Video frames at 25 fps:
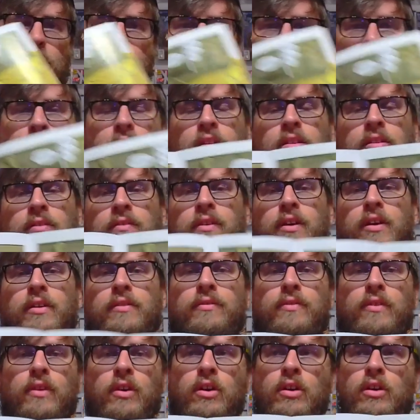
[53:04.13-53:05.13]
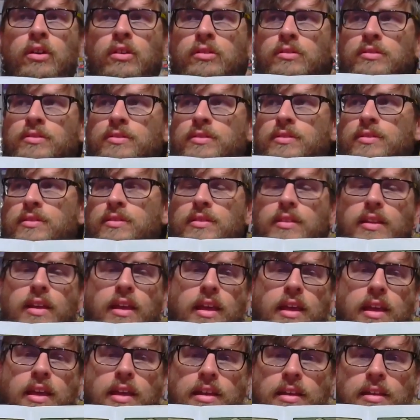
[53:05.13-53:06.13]
it's all of our faults.
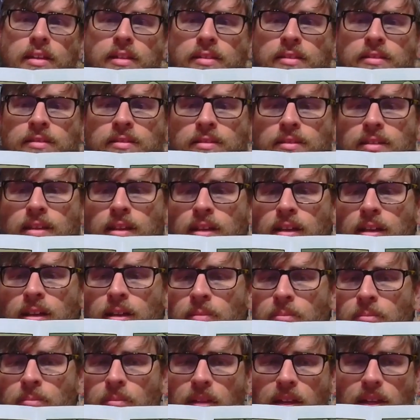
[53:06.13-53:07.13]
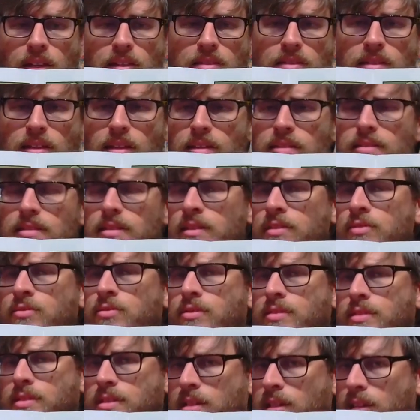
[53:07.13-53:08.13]
And it's
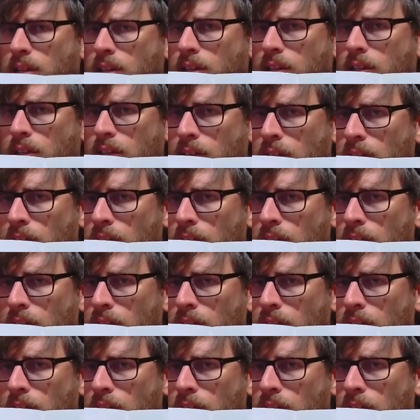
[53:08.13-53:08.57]
interesting